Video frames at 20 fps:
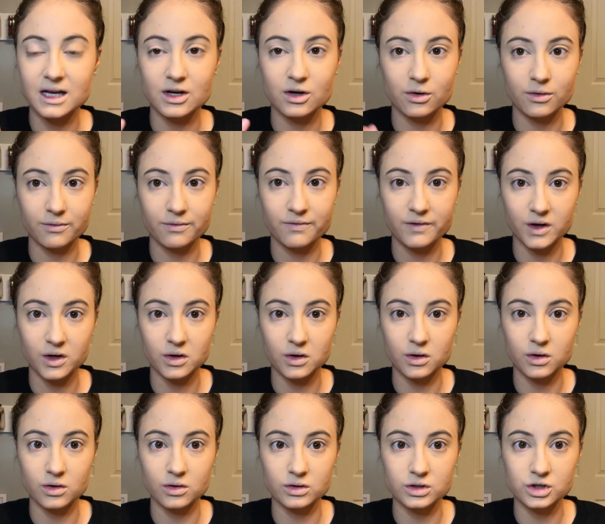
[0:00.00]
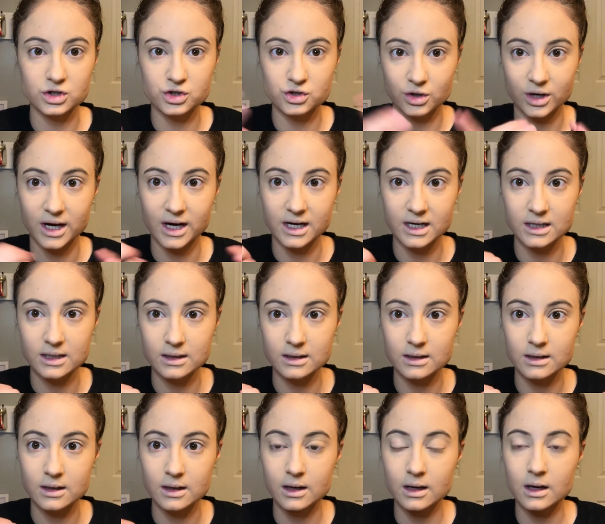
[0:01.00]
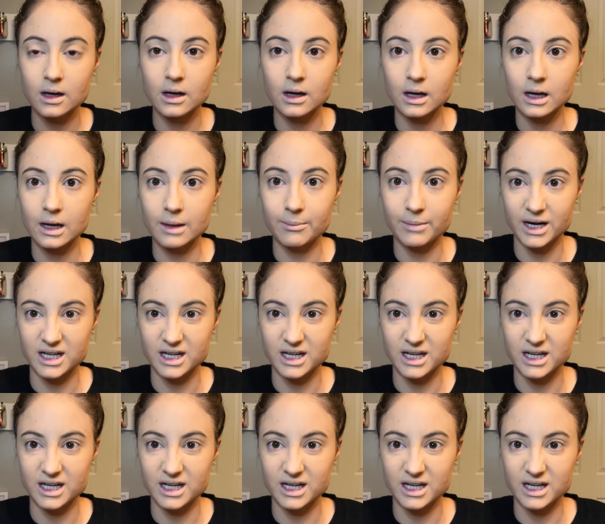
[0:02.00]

I don't feel strained in